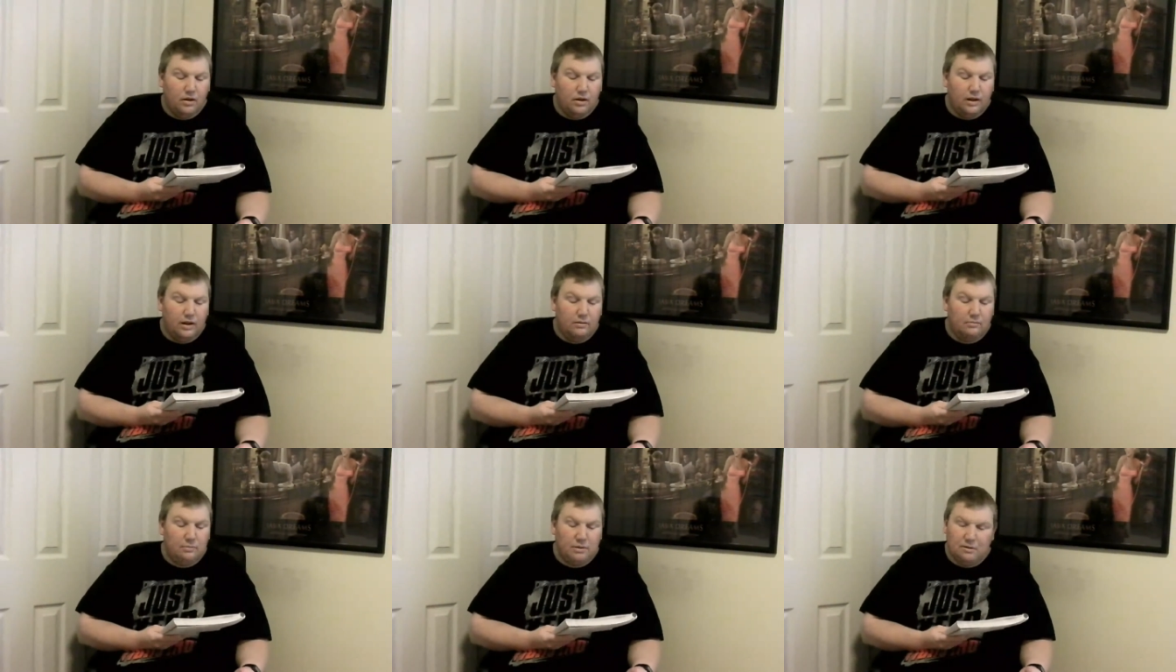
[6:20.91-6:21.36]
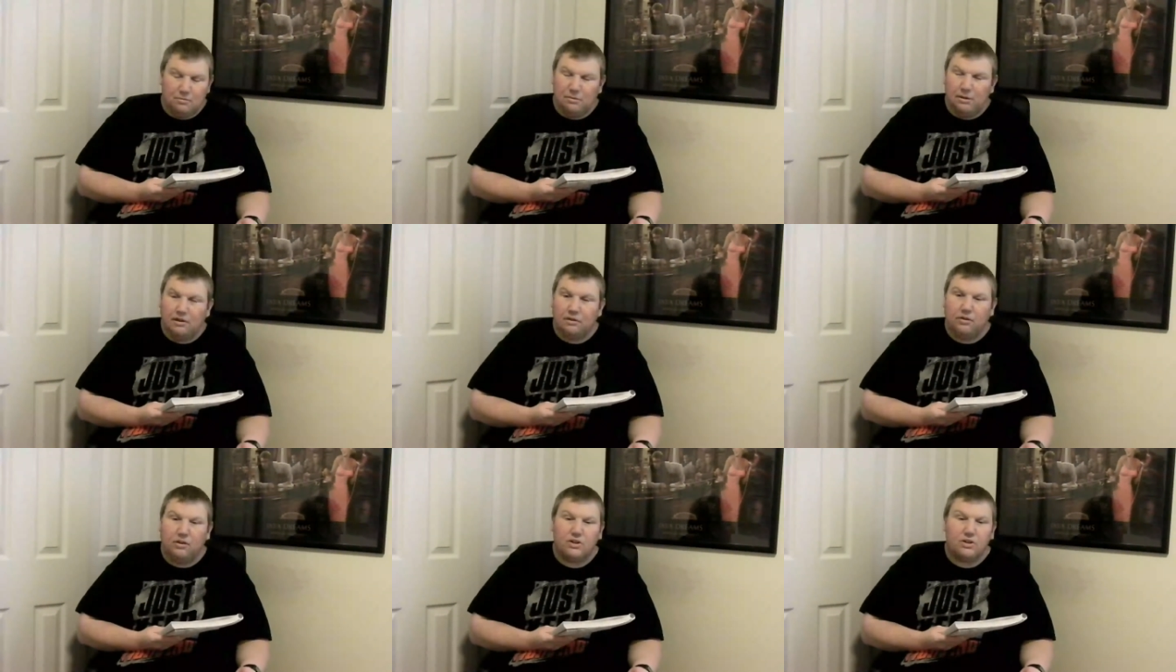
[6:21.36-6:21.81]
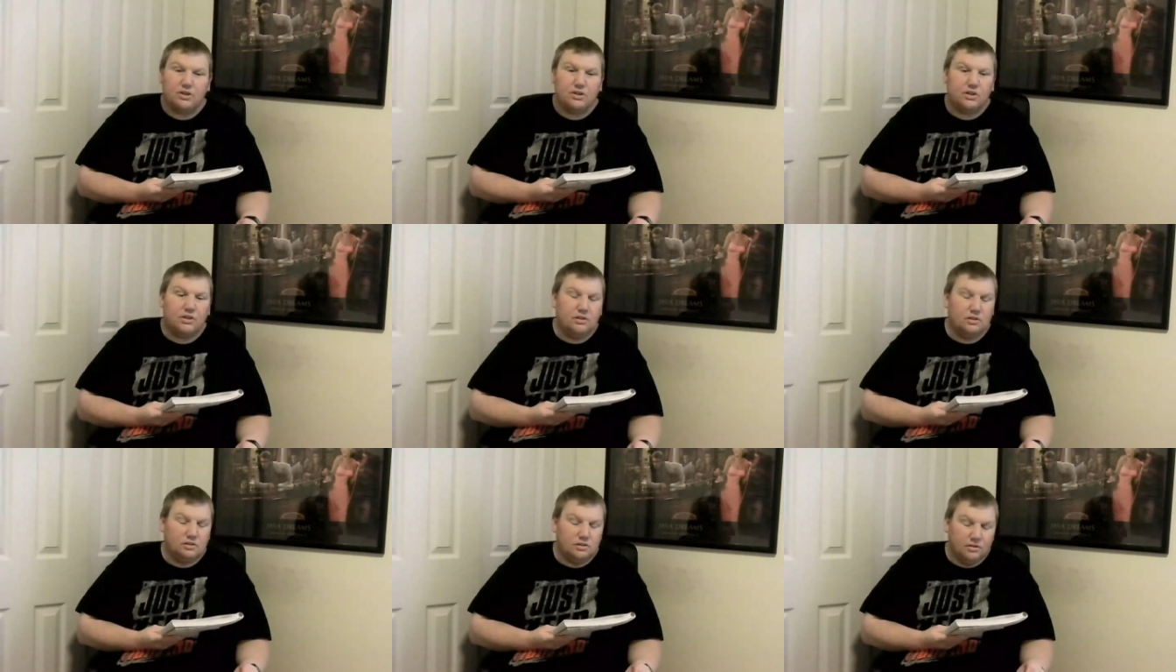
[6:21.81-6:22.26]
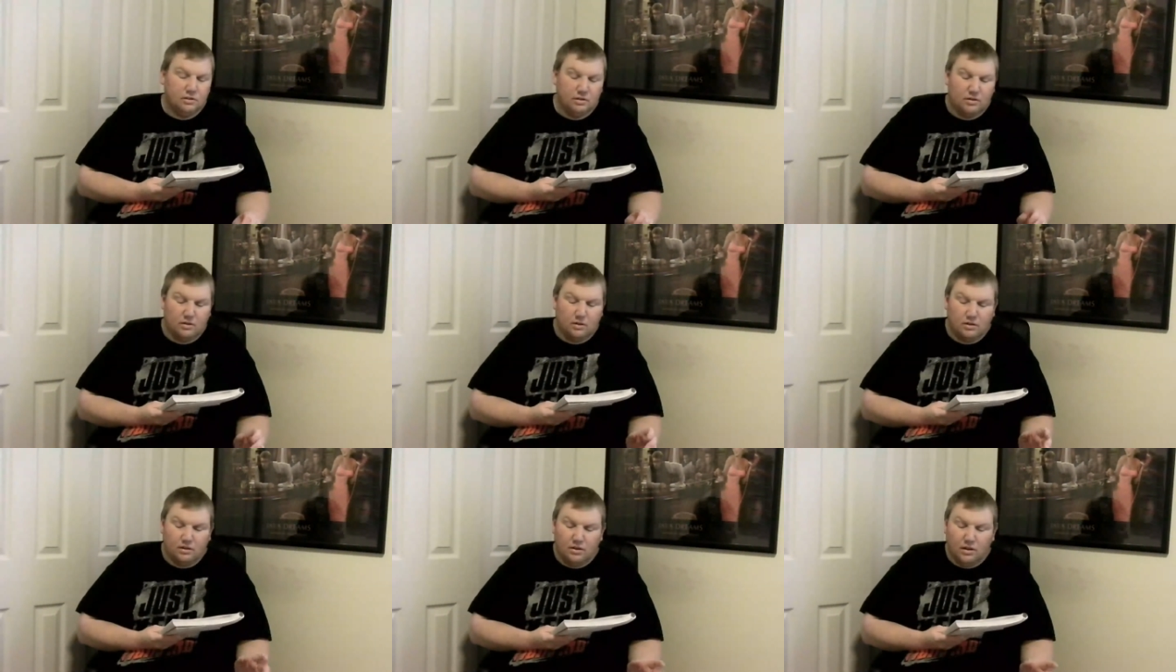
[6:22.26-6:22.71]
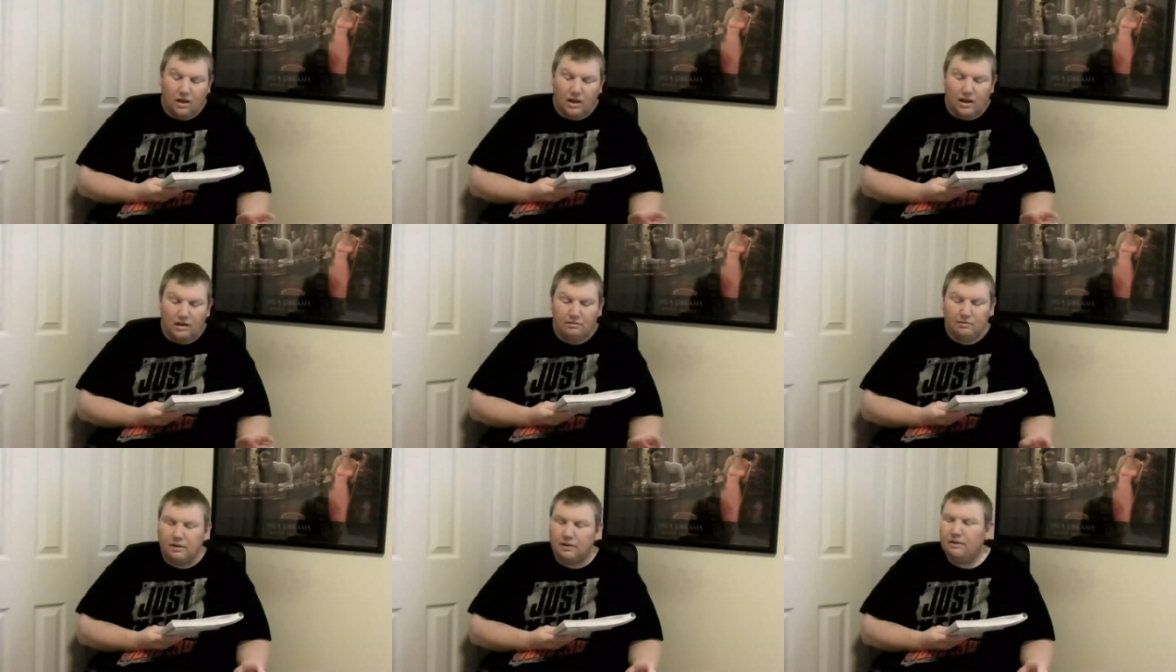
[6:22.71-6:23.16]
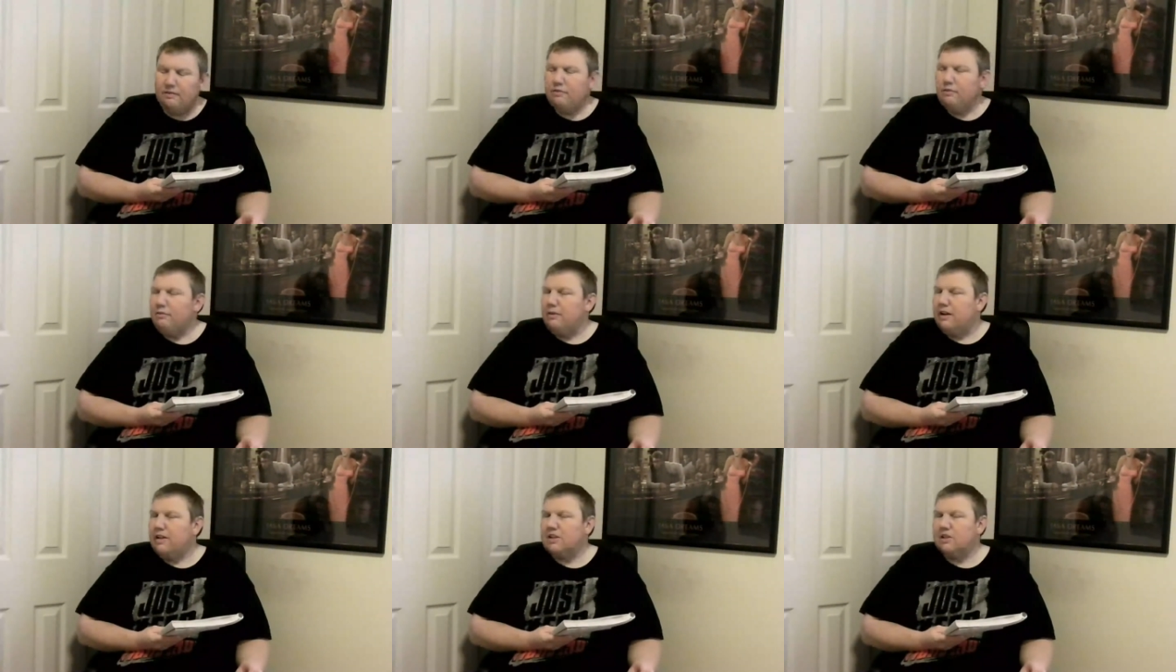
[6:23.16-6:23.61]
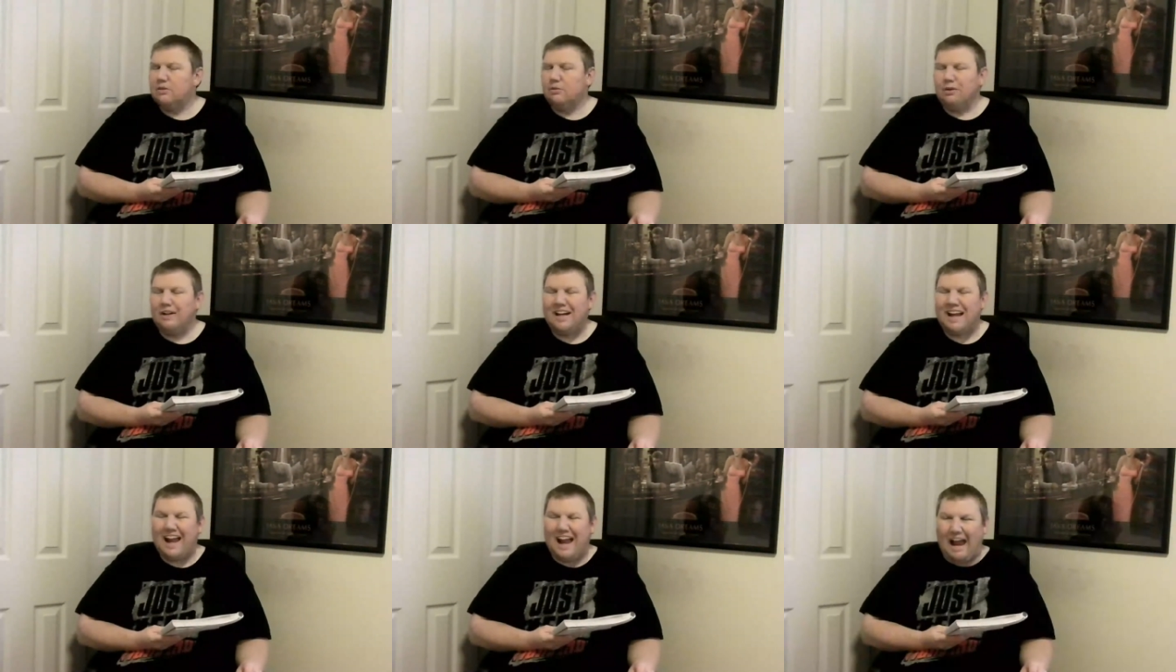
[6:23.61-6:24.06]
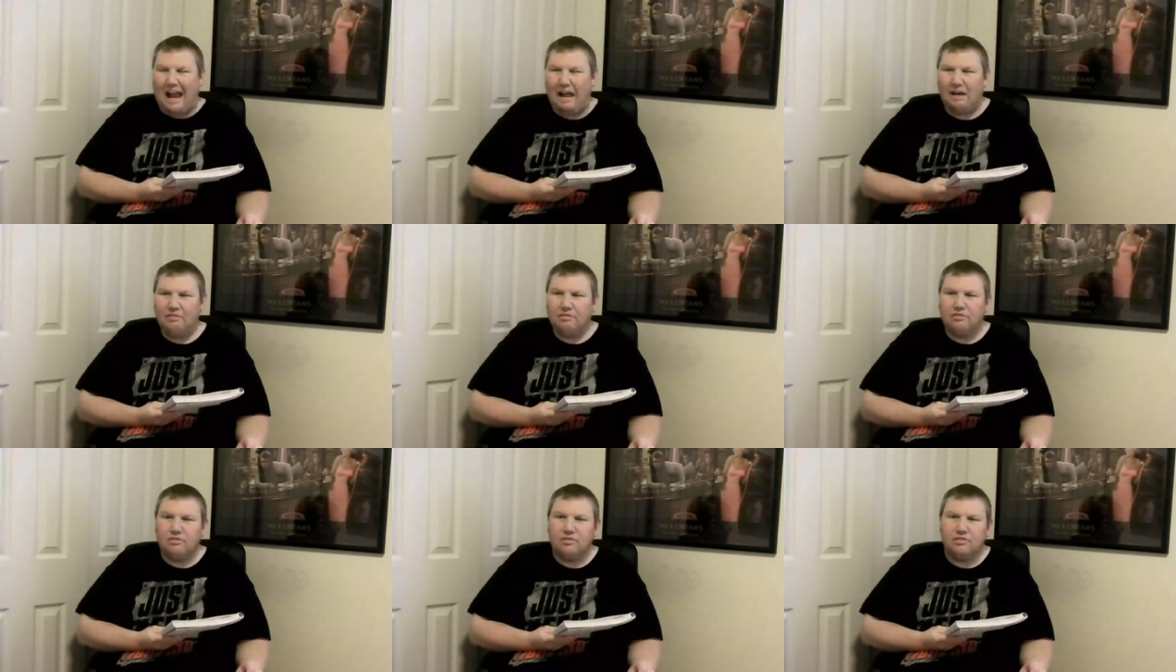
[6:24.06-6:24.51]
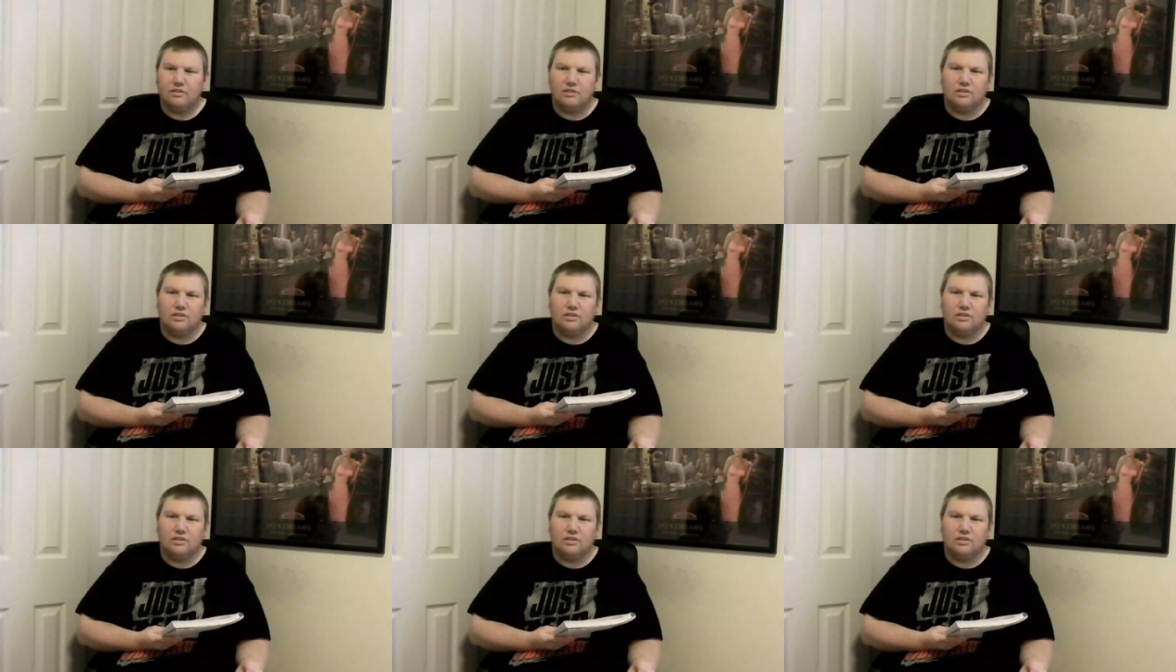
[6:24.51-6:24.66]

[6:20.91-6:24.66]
He beat Blake Christian. I ended up giving the match 3.5.